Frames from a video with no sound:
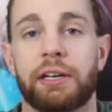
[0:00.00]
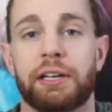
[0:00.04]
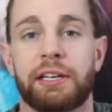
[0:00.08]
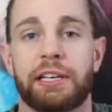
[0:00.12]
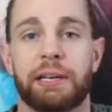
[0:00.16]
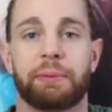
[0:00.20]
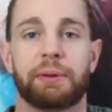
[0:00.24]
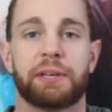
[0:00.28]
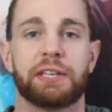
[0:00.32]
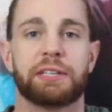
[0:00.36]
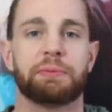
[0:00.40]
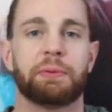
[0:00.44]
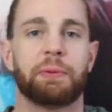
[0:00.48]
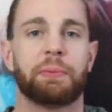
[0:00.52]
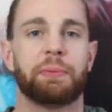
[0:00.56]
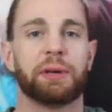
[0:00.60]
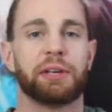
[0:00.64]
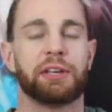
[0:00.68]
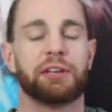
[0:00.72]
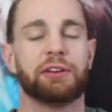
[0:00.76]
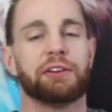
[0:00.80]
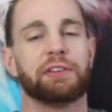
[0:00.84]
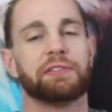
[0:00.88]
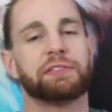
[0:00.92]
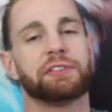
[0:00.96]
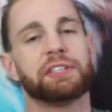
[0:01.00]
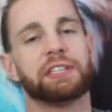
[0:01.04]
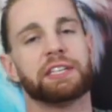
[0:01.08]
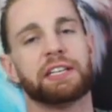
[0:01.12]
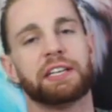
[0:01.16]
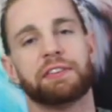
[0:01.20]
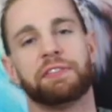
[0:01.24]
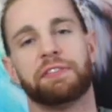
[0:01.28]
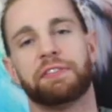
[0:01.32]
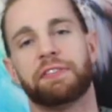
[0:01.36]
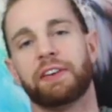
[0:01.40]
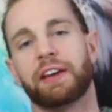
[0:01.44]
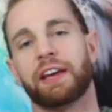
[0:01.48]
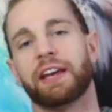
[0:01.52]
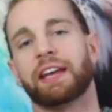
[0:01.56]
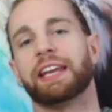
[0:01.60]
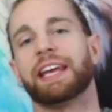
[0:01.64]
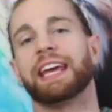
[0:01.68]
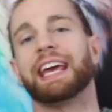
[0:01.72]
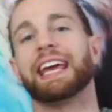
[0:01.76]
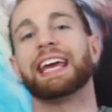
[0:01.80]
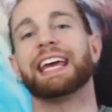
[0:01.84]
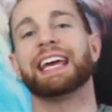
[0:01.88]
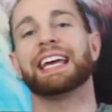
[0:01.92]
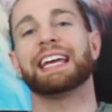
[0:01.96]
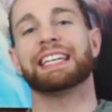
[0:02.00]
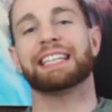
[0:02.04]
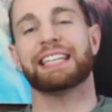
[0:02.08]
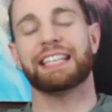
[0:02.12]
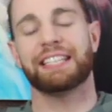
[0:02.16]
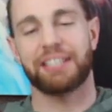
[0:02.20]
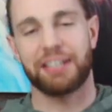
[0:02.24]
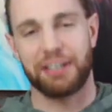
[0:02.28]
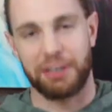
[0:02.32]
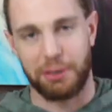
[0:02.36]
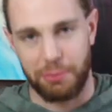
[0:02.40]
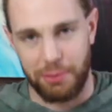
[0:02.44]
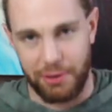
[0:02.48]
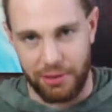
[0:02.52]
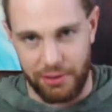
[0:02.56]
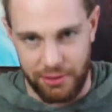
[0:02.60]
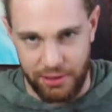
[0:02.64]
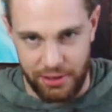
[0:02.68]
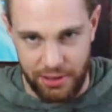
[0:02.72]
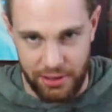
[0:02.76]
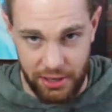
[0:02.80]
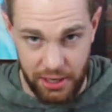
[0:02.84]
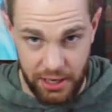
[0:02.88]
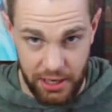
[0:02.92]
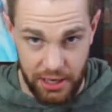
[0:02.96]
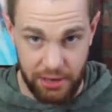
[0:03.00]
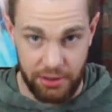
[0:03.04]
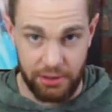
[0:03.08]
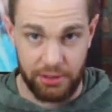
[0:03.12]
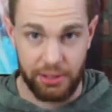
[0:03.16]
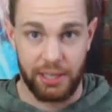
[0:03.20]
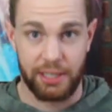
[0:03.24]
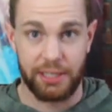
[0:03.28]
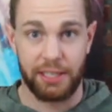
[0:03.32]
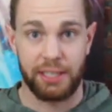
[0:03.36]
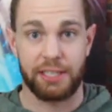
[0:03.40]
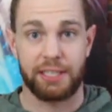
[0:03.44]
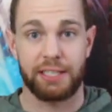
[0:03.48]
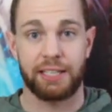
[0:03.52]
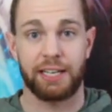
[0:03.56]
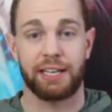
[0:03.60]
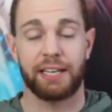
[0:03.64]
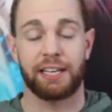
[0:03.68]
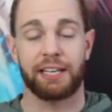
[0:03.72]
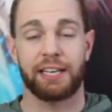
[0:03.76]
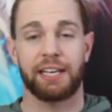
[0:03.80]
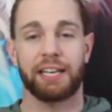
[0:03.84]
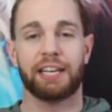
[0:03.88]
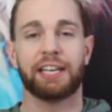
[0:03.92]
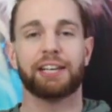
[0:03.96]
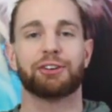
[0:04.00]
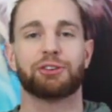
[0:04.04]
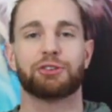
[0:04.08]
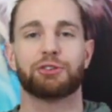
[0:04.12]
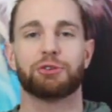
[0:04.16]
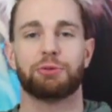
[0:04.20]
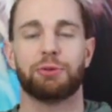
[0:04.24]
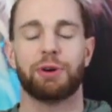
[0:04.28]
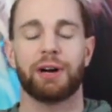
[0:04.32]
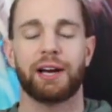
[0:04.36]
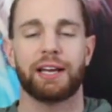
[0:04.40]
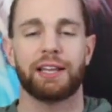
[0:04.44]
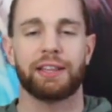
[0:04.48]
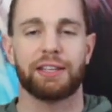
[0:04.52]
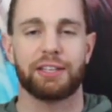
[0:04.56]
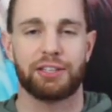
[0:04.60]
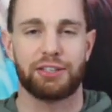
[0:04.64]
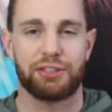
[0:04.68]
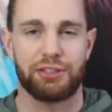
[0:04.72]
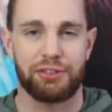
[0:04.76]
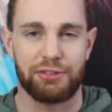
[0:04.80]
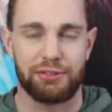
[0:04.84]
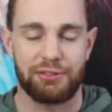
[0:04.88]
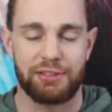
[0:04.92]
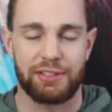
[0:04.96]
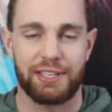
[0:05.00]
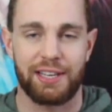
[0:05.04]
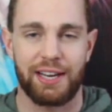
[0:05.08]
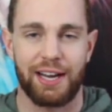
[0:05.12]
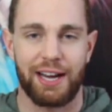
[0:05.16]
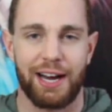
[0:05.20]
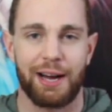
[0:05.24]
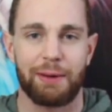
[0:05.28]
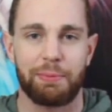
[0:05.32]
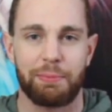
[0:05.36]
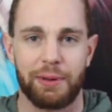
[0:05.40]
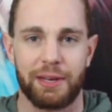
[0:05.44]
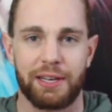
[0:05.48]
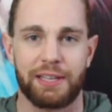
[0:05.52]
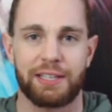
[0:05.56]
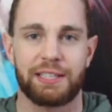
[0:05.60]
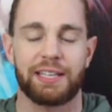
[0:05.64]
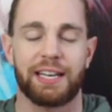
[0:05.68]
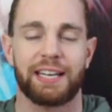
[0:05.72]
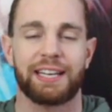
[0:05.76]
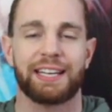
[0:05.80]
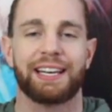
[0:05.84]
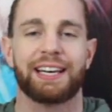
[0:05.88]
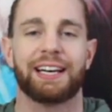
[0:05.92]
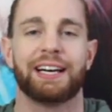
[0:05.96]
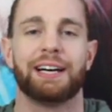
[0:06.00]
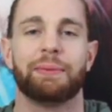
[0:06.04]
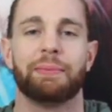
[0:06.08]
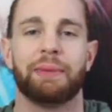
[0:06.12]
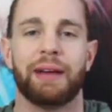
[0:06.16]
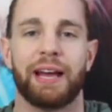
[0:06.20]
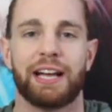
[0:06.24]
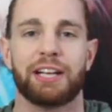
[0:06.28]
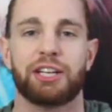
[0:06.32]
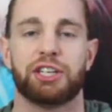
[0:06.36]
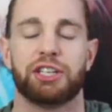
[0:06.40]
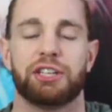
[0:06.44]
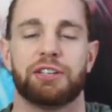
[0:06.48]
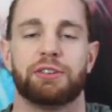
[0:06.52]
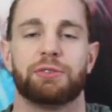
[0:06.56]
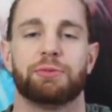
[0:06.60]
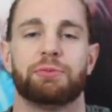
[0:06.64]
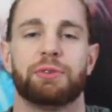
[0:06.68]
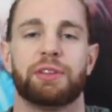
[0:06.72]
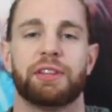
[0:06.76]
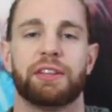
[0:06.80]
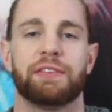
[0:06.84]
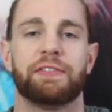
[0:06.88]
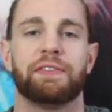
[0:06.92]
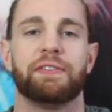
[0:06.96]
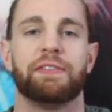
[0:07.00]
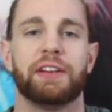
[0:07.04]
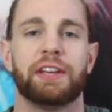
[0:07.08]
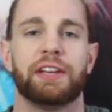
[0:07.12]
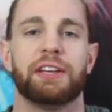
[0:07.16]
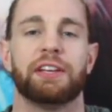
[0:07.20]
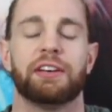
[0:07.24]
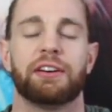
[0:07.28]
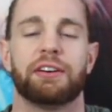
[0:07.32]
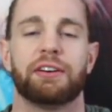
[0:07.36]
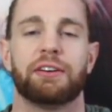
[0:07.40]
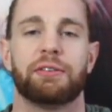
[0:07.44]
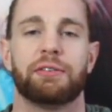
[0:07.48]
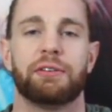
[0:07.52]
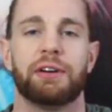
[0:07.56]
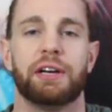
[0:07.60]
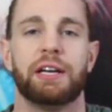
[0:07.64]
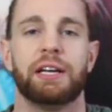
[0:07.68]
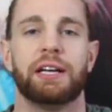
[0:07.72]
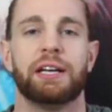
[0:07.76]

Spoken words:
Now, because I'm a big UFC fan and I talk about long hair a lot, I decided to intertwine the two topics and come at you with a video